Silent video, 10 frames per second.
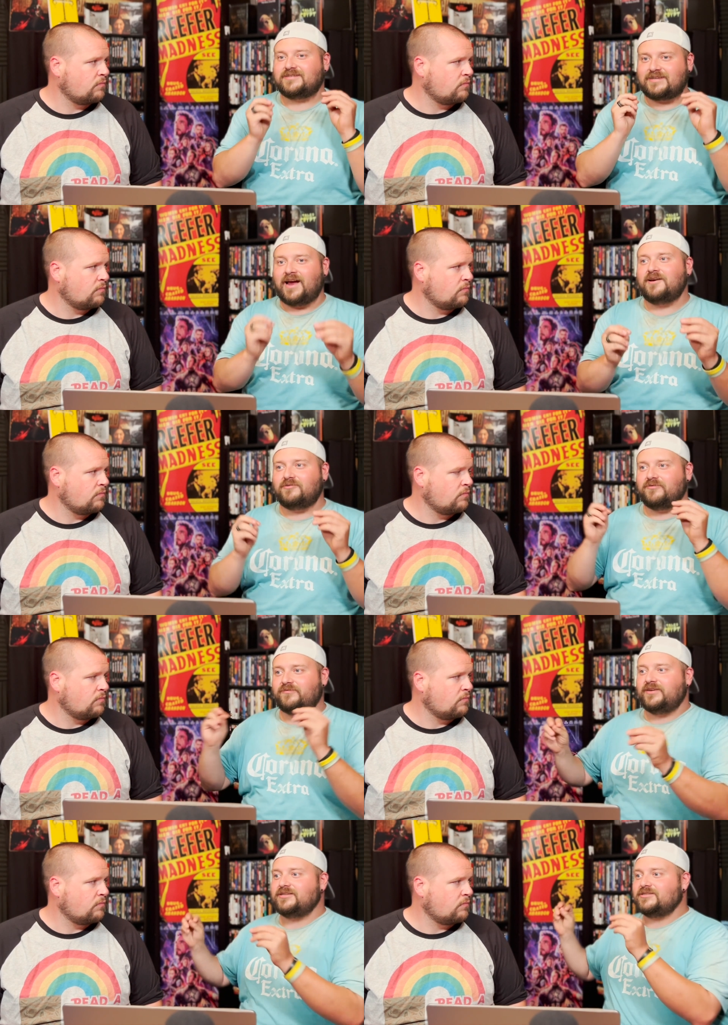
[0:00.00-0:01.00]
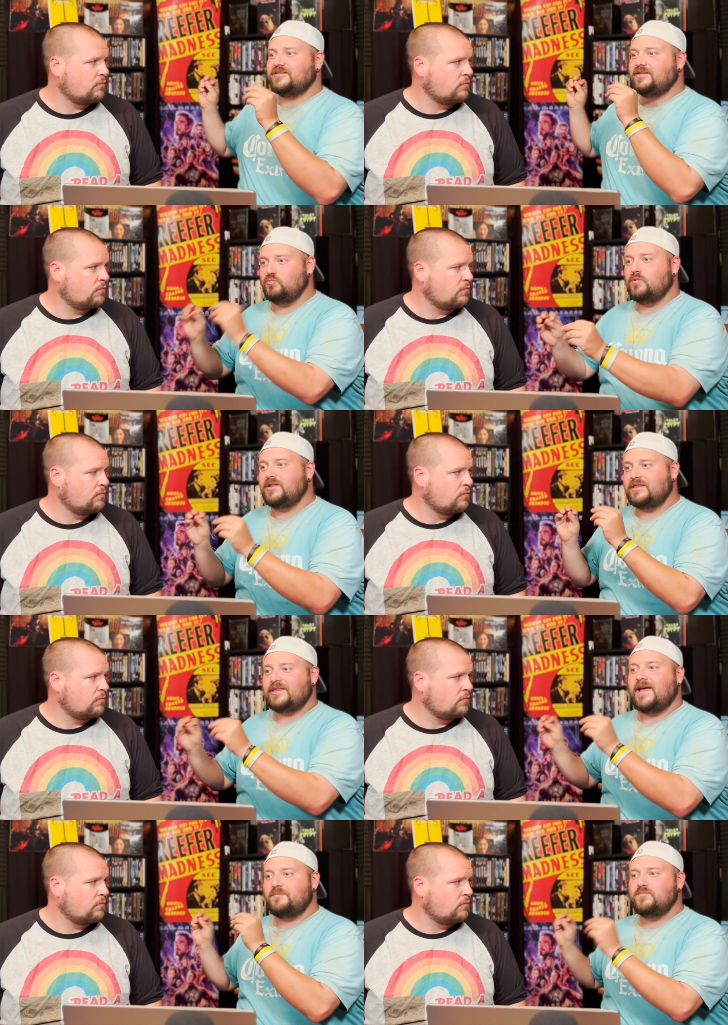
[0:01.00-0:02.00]
Speaker 1: style fits what
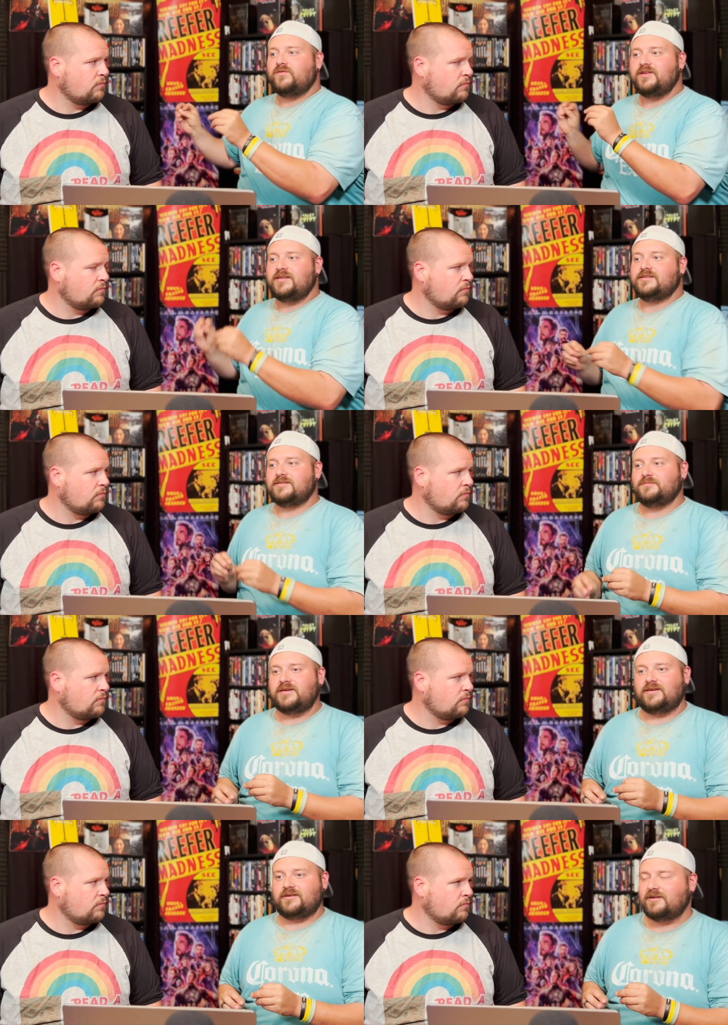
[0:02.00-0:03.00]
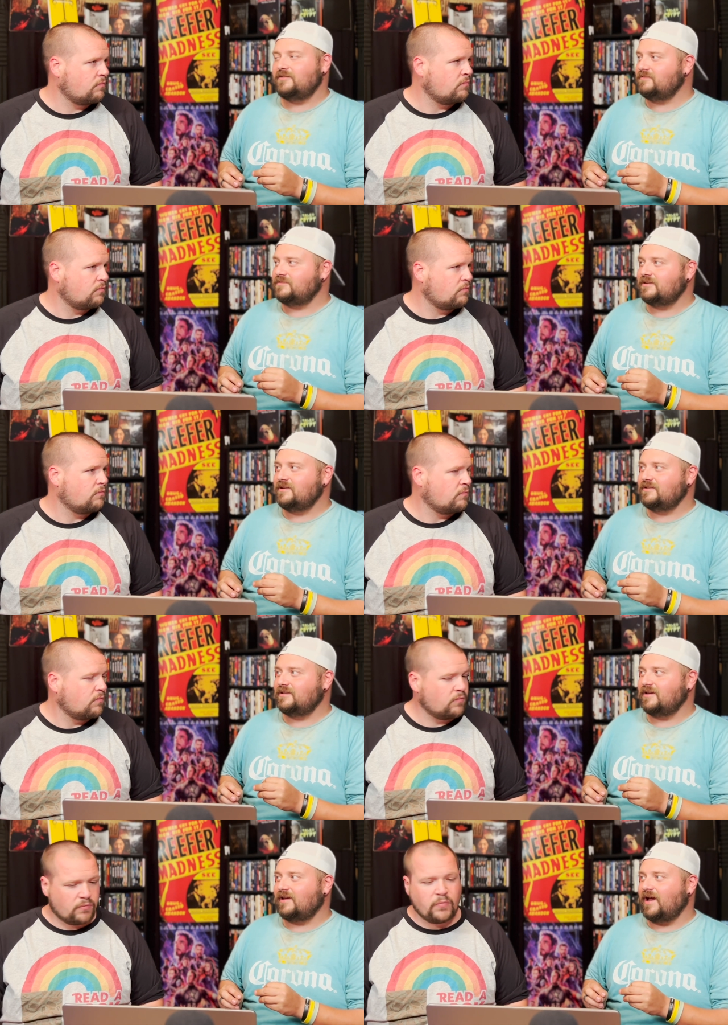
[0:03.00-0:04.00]
that movie needs to be. You know what I'm saying?
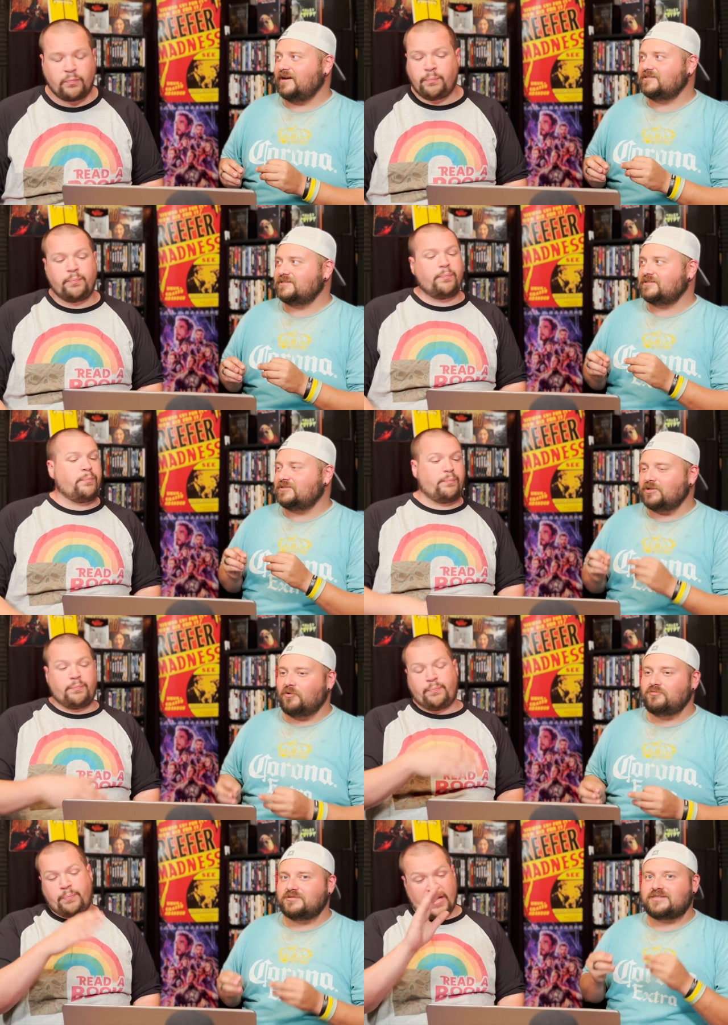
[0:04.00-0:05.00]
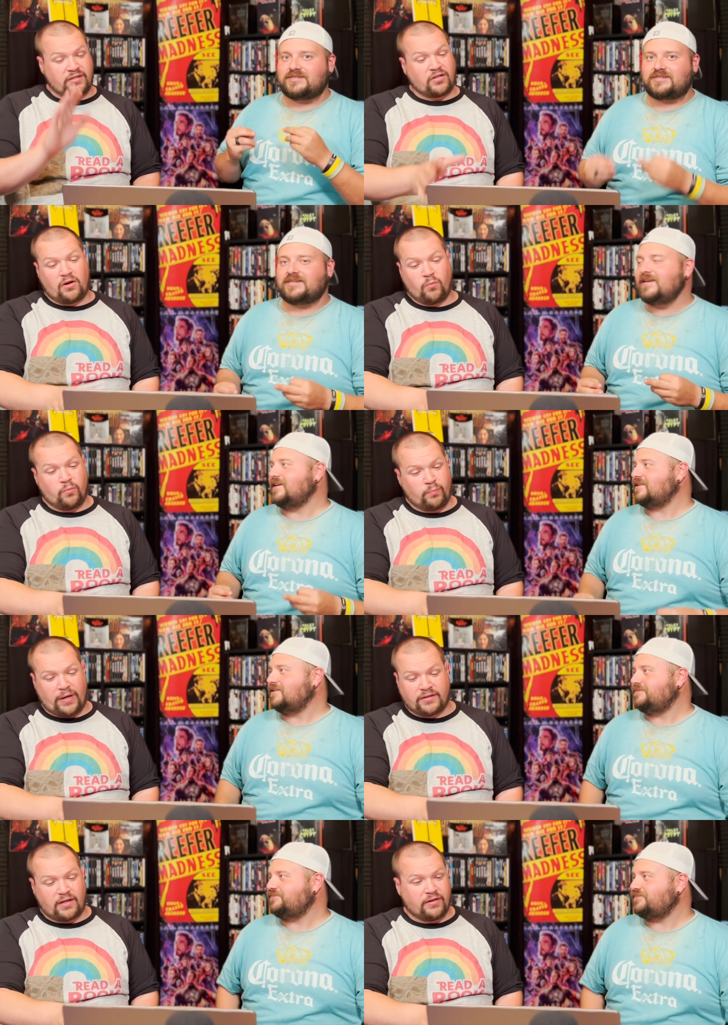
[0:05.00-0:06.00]
Like I just don't based see on, it.
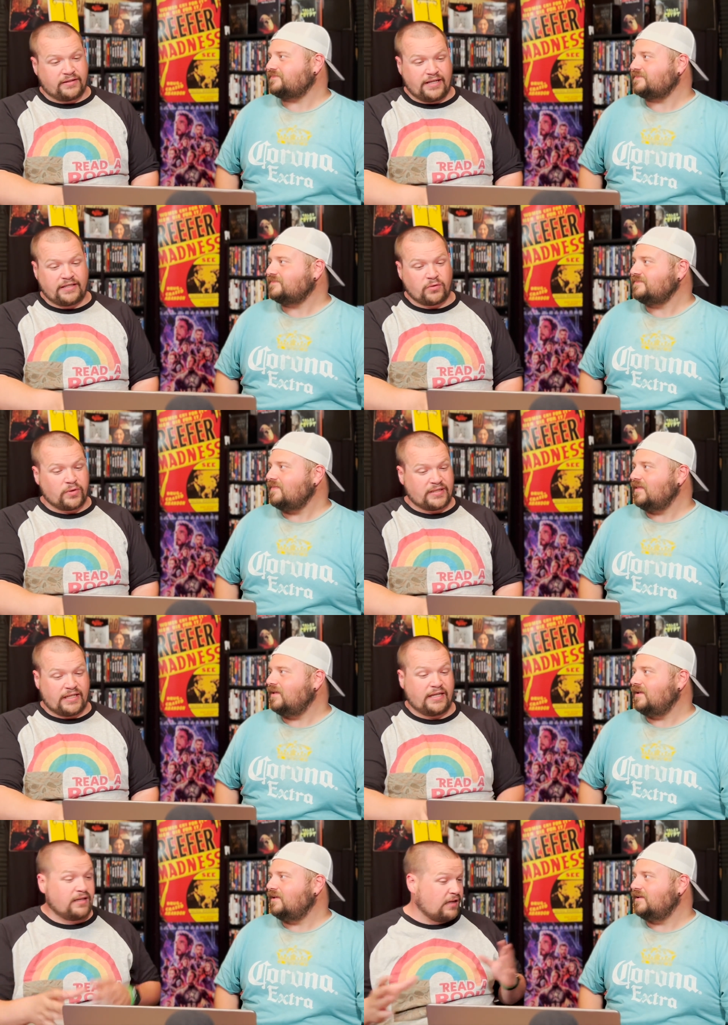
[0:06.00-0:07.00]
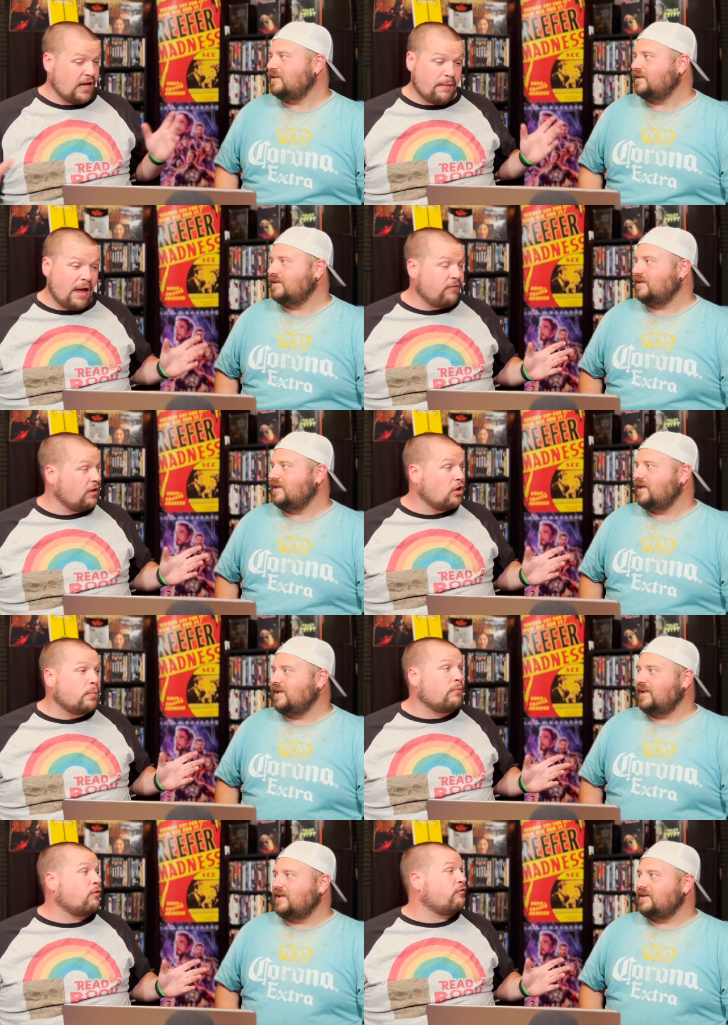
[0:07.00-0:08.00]
Speaker 2: Based on the teaser we're seeing, I'm having a little
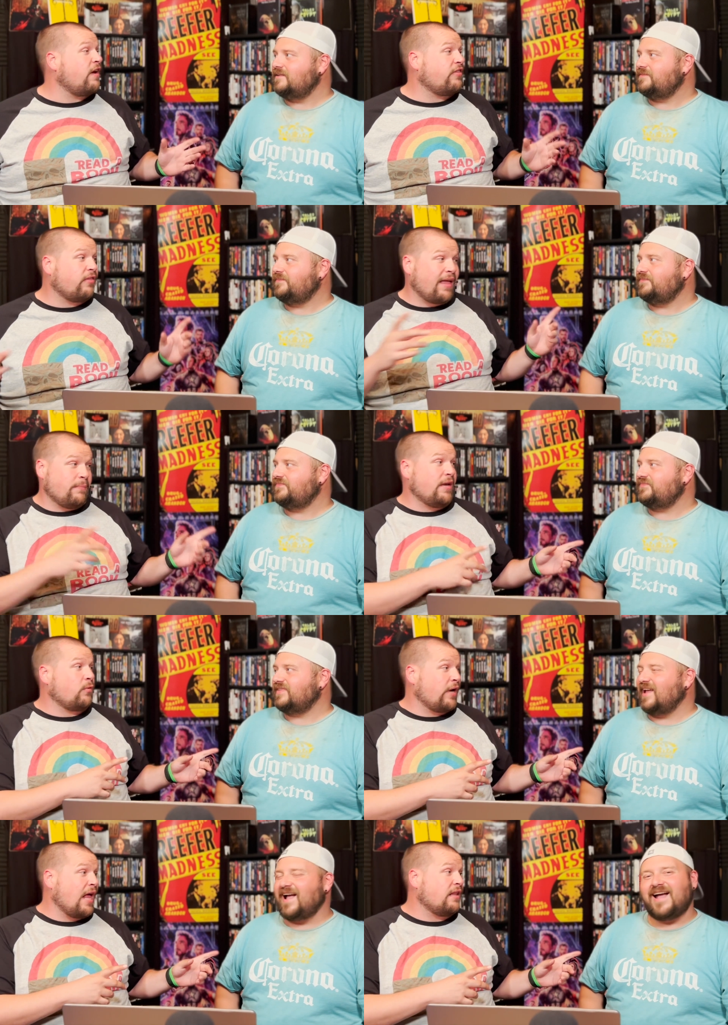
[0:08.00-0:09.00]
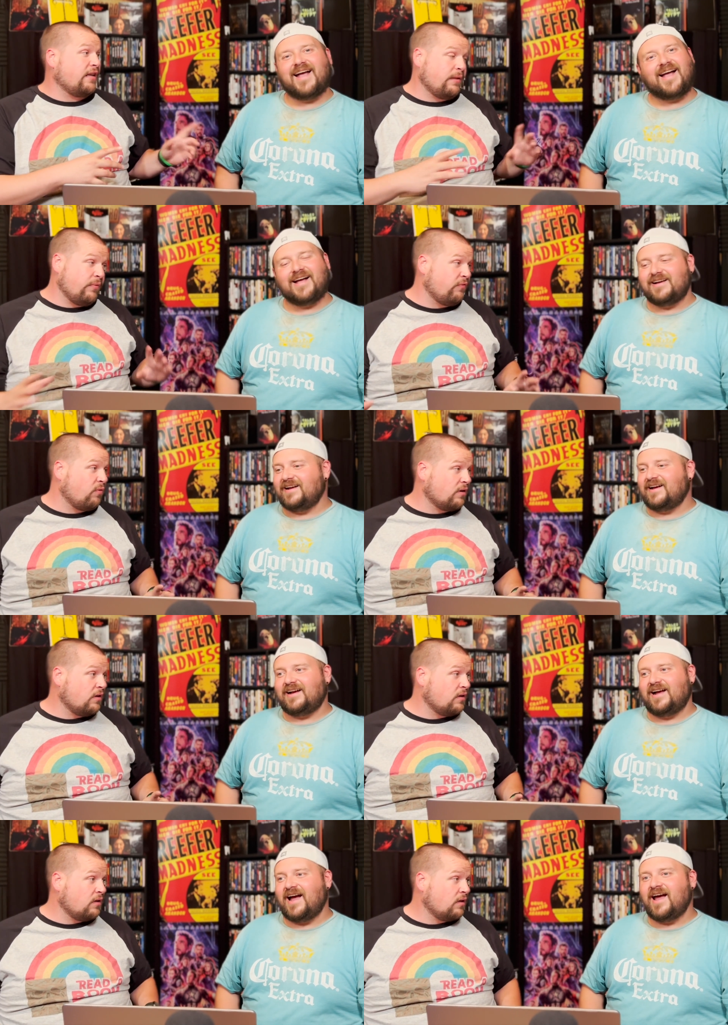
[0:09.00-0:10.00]
bit more faith in that being a reality than before.
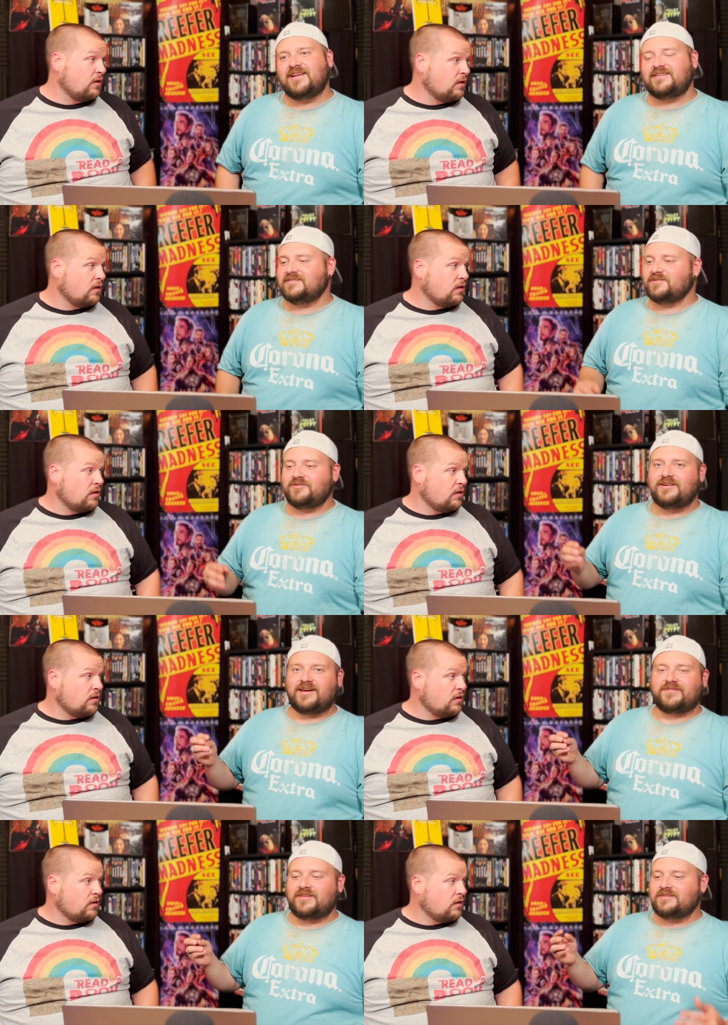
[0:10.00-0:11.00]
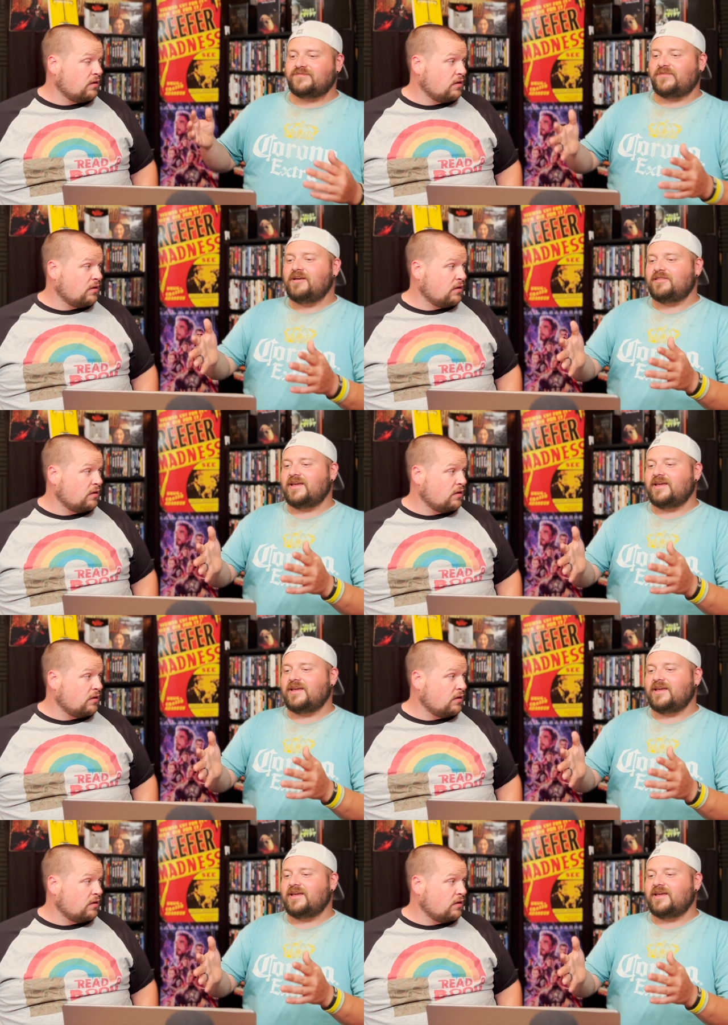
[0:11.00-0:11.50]
Speaker 1: I disagree. I, this felt